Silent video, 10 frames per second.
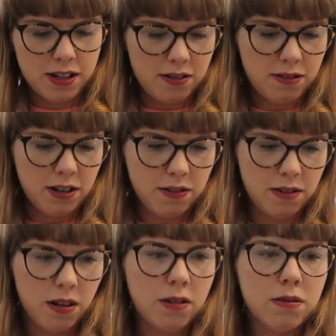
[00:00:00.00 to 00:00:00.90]
I don't
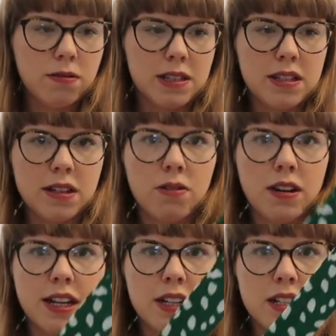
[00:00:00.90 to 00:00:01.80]
know. Oh, it's
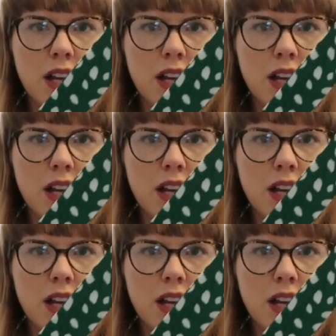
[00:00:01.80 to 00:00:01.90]
got like a